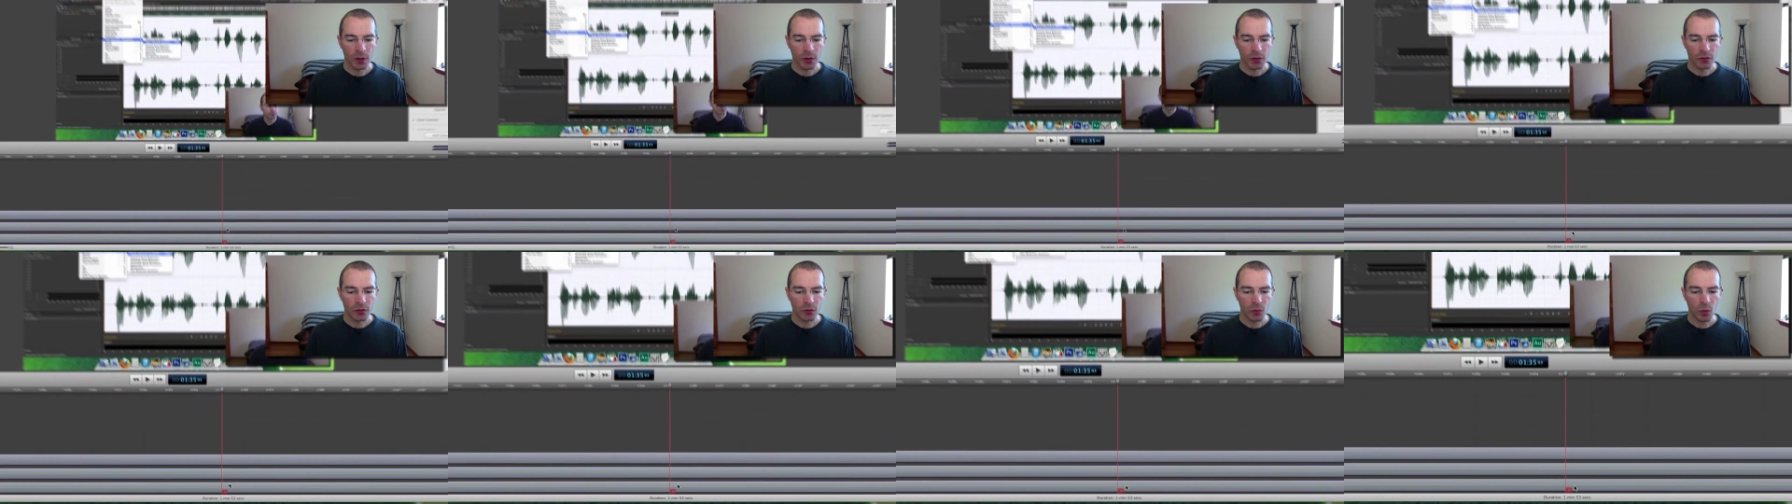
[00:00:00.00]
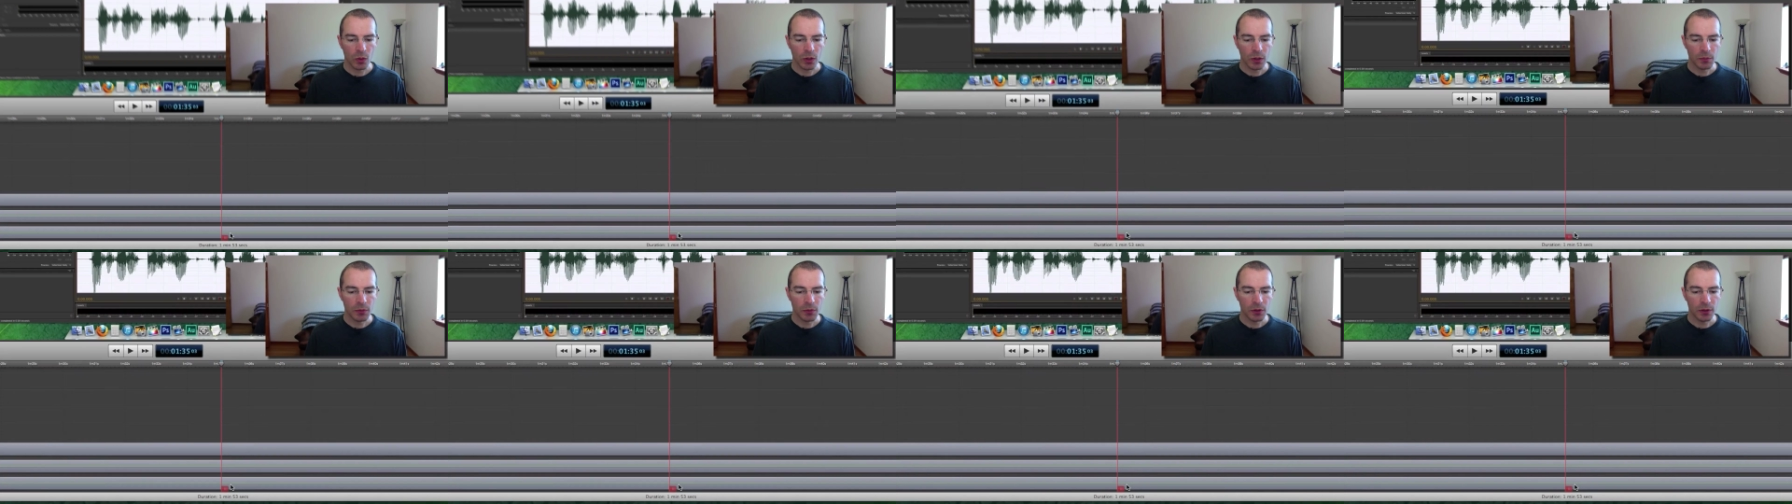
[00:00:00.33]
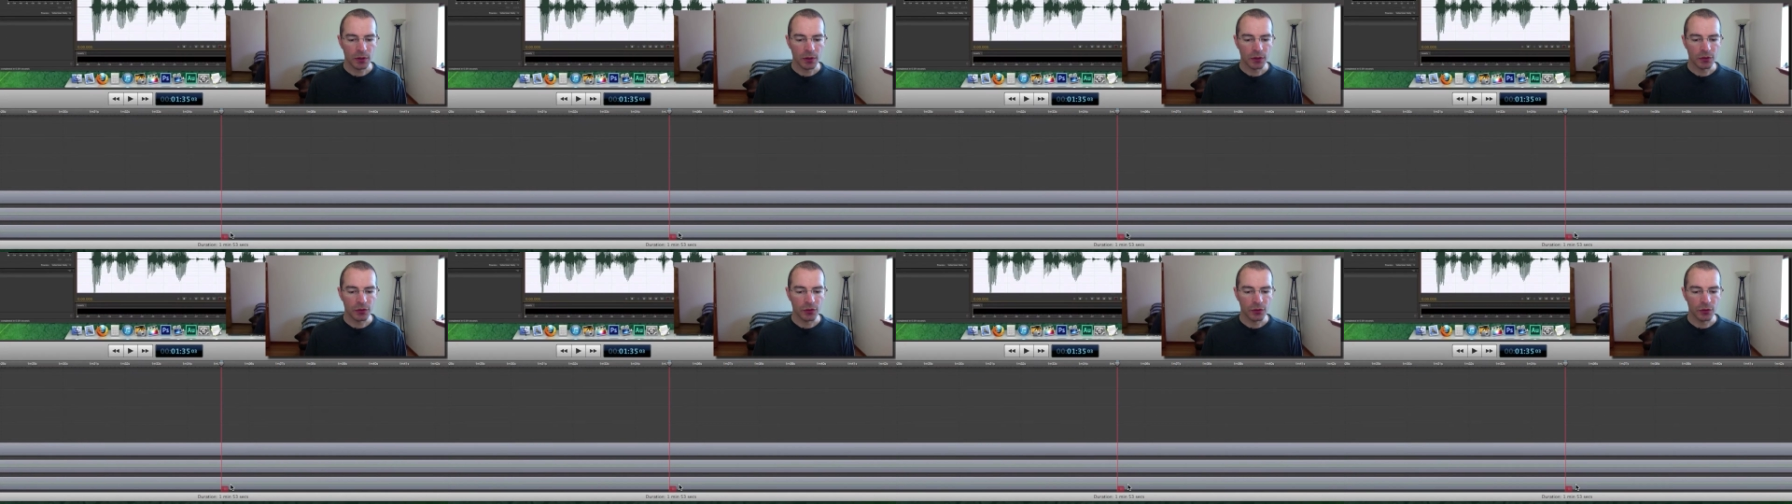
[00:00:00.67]
So what I'm going
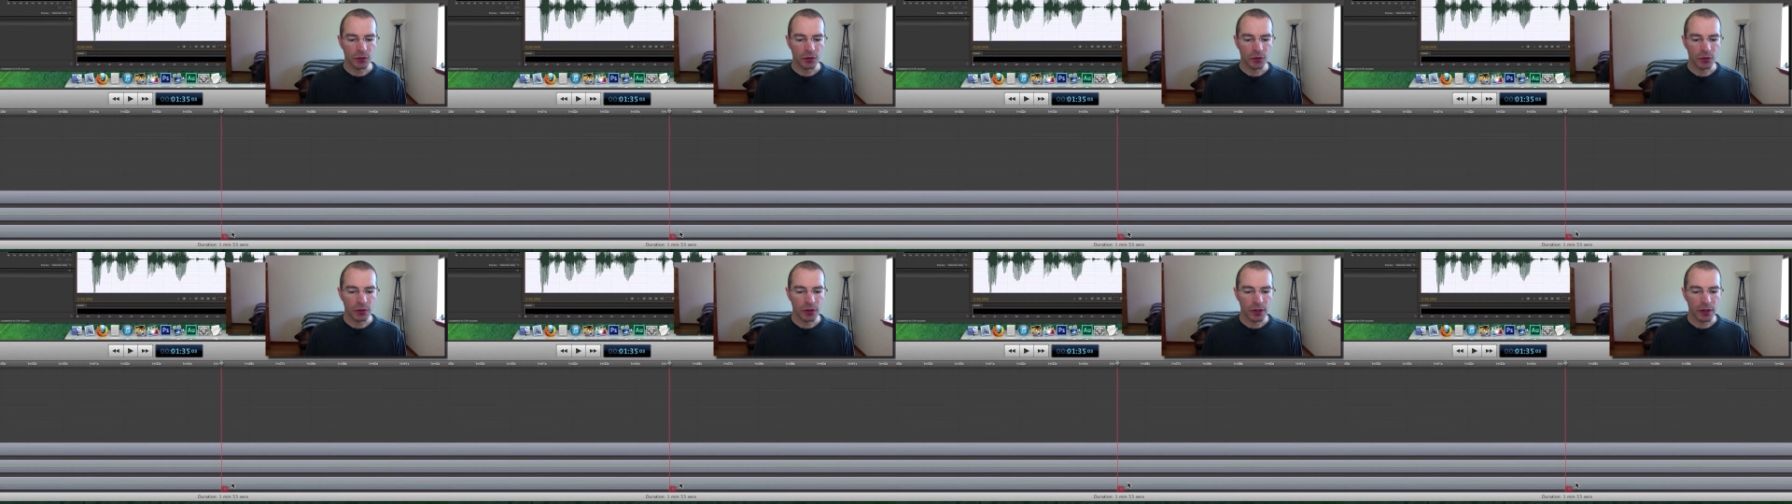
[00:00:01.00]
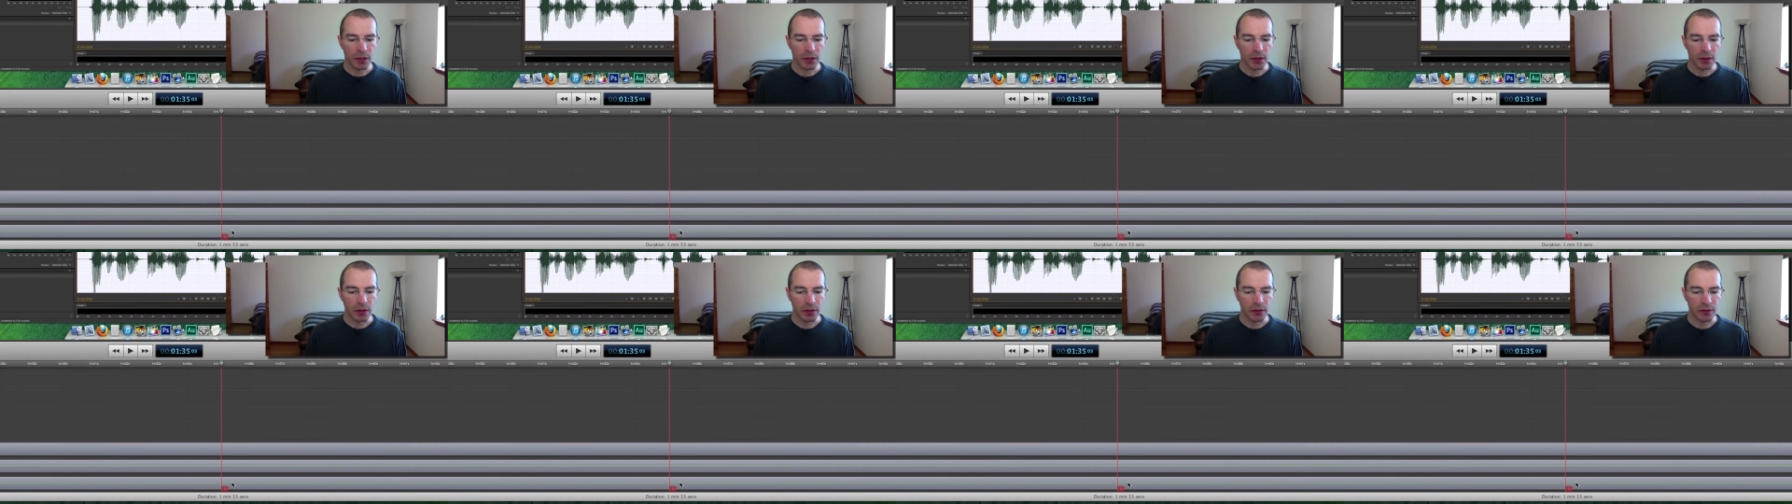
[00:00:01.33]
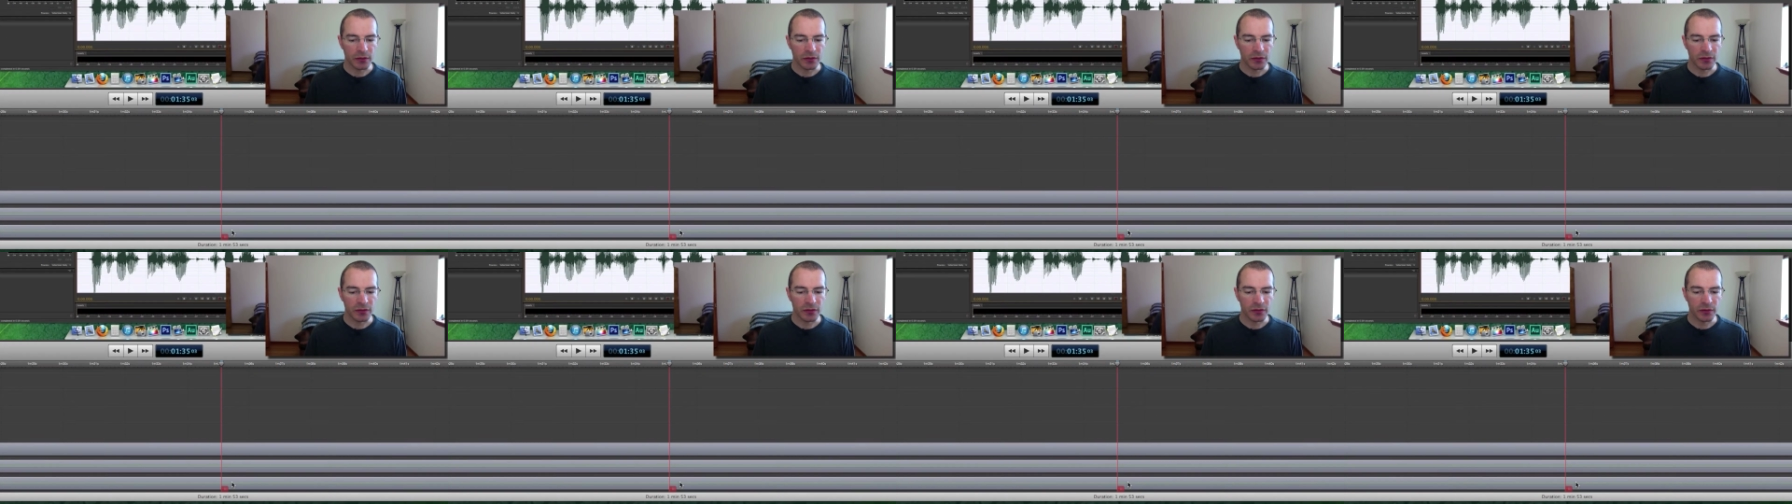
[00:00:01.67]
to do
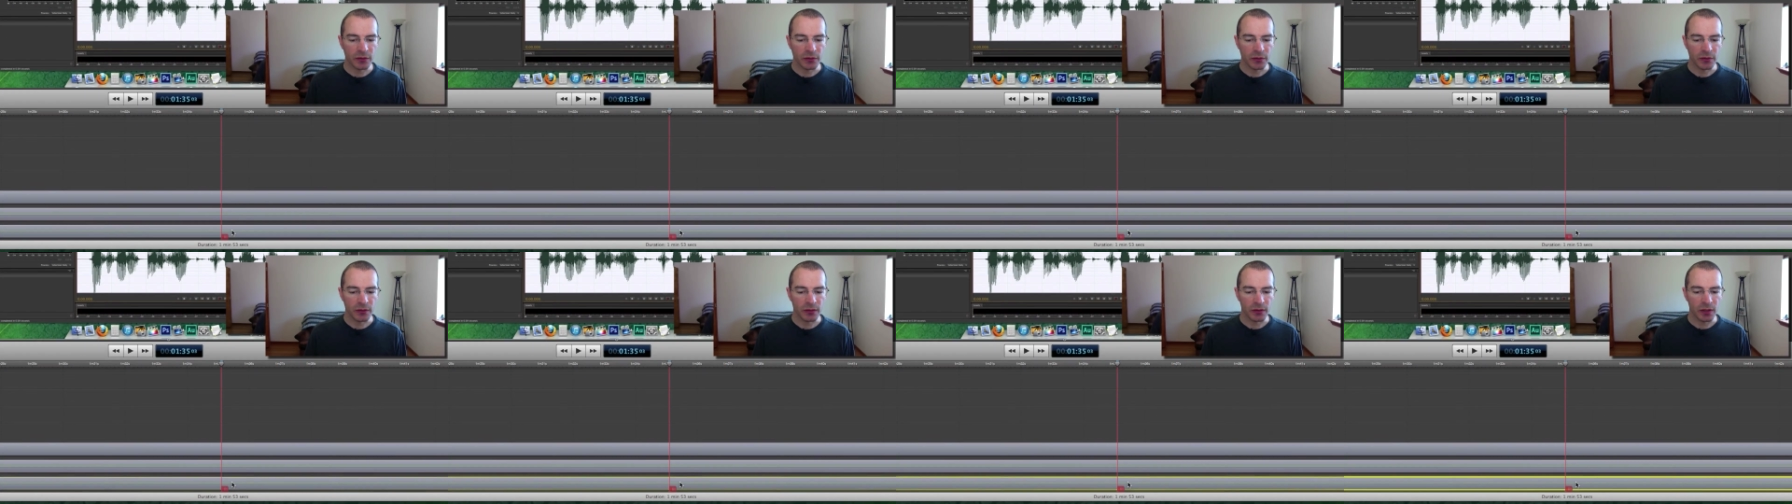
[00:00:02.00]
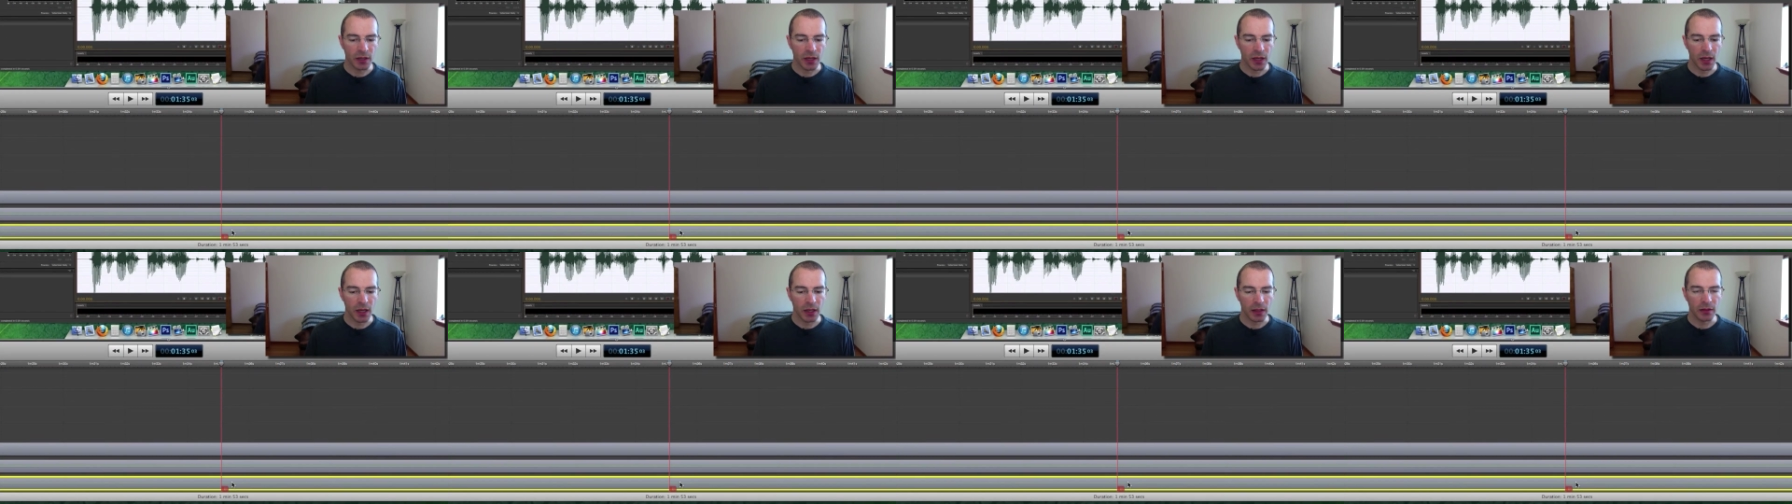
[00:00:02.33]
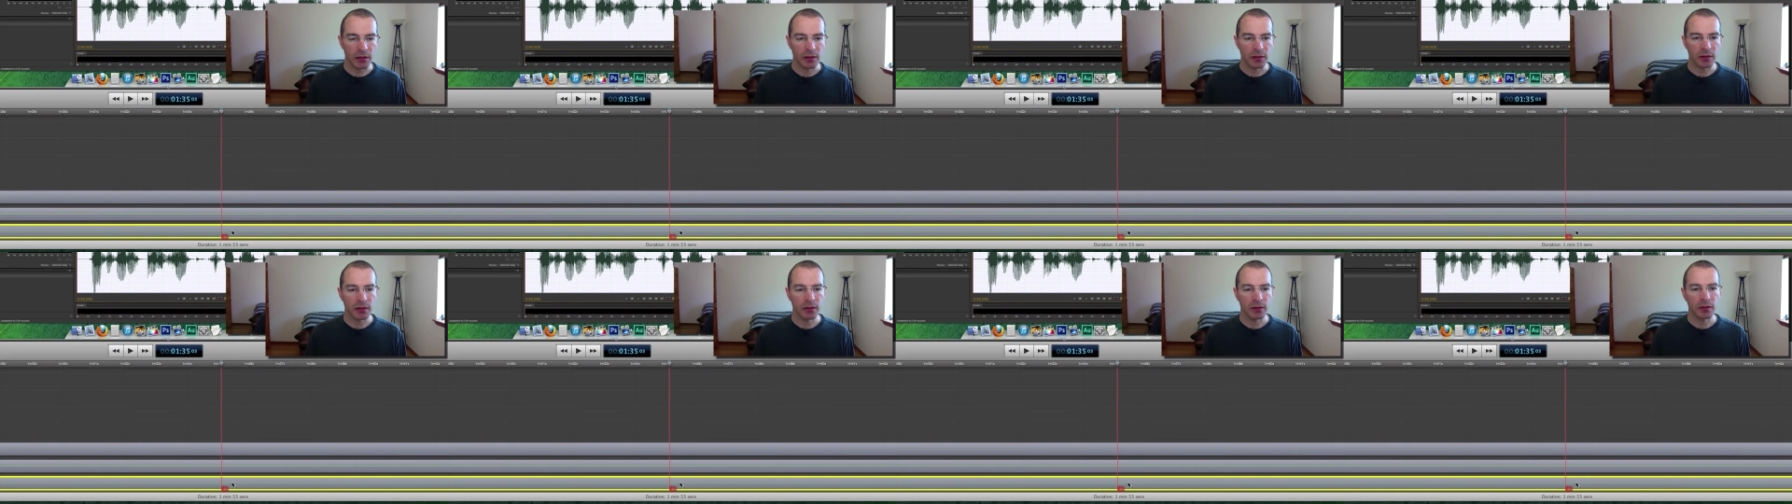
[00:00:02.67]
is
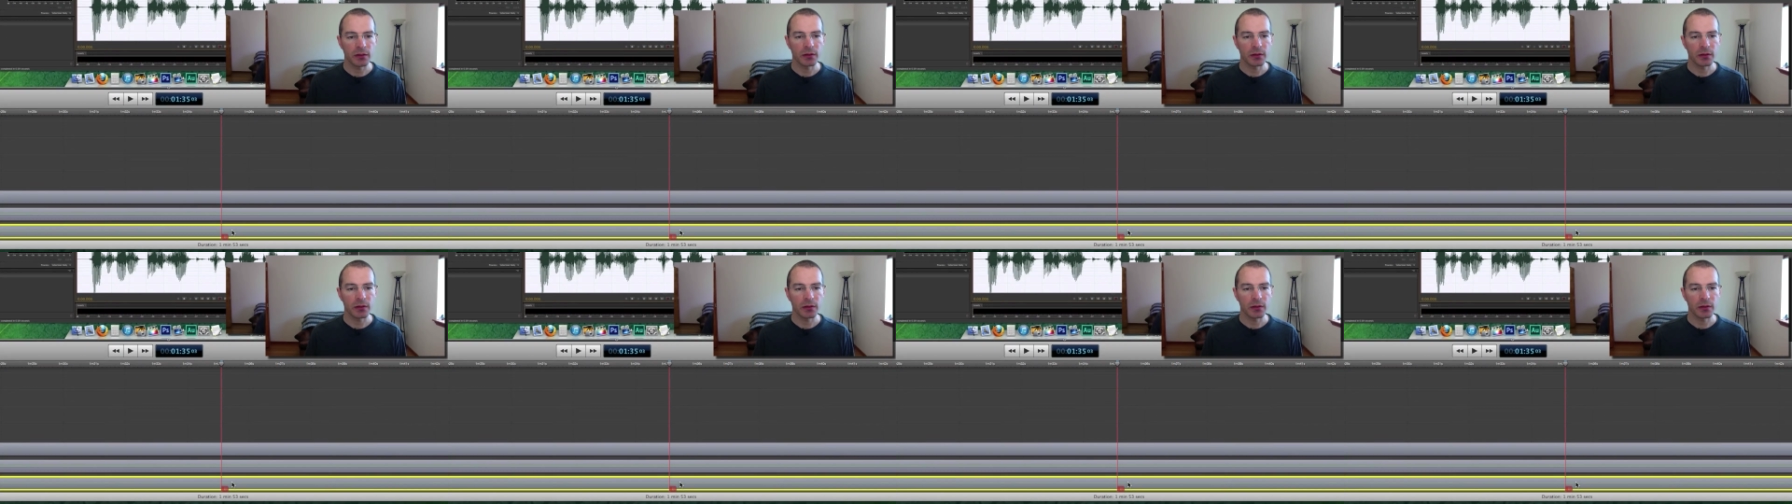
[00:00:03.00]
select